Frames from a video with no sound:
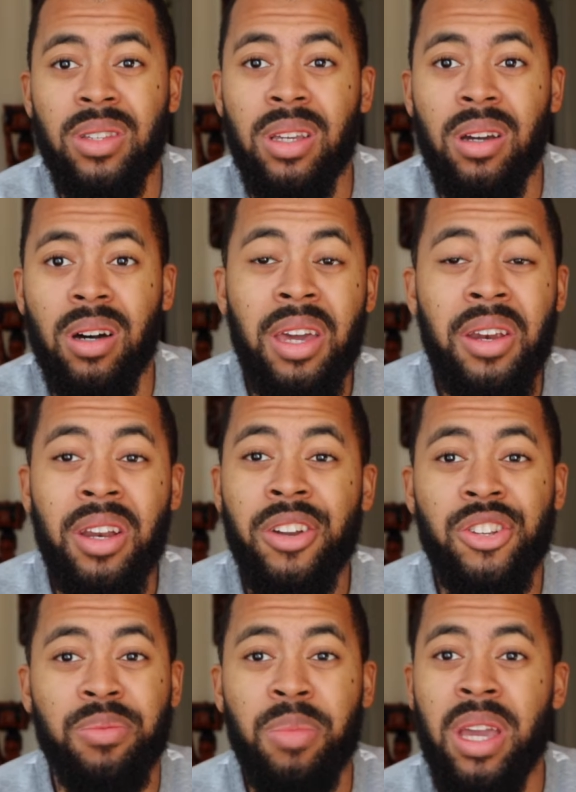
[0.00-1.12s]
and Cannonier
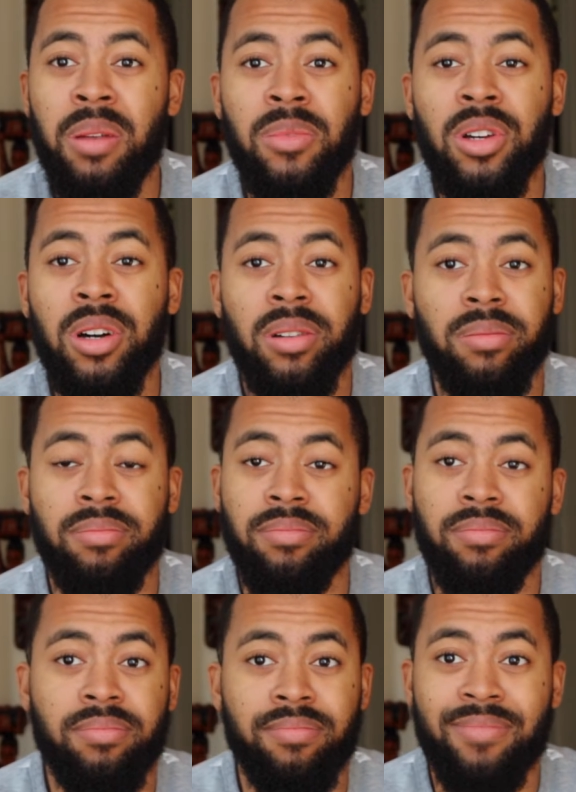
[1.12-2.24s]
just made him look
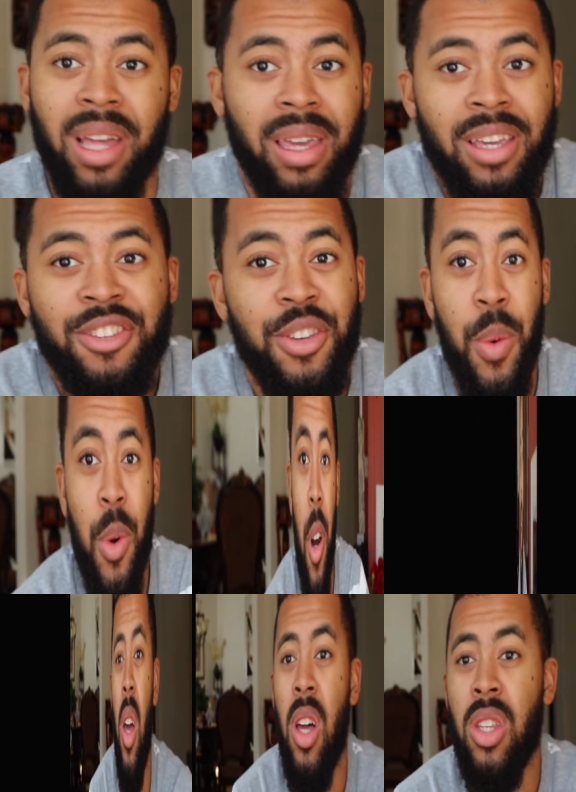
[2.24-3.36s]
like easy
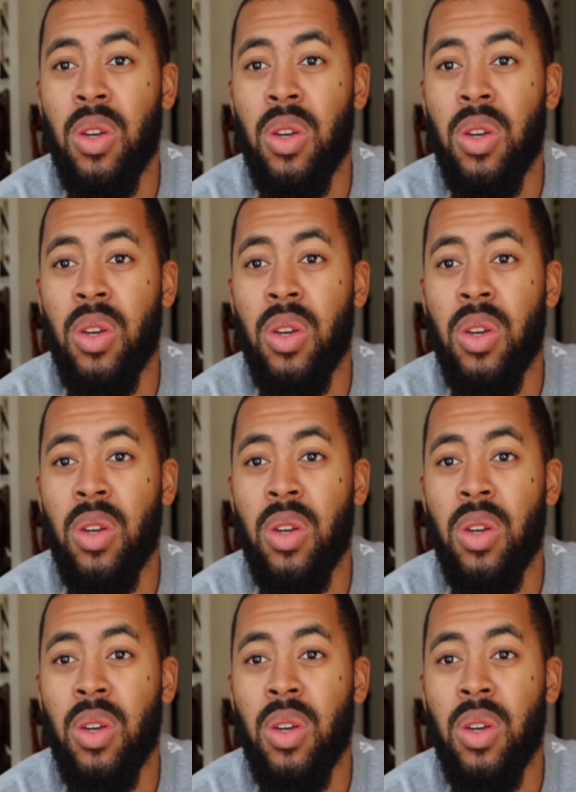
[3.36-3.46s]
work, man.